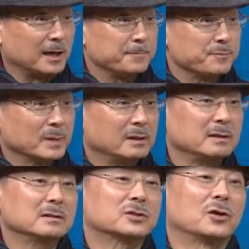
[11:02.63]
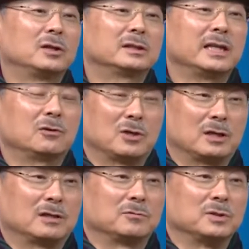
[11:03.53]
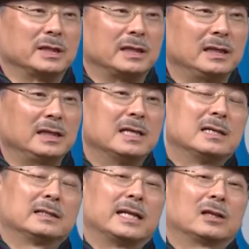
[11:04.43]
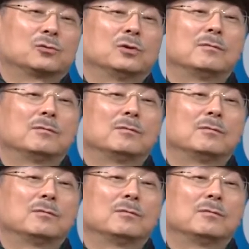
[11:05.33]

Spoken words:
So, when you do the network marketing business,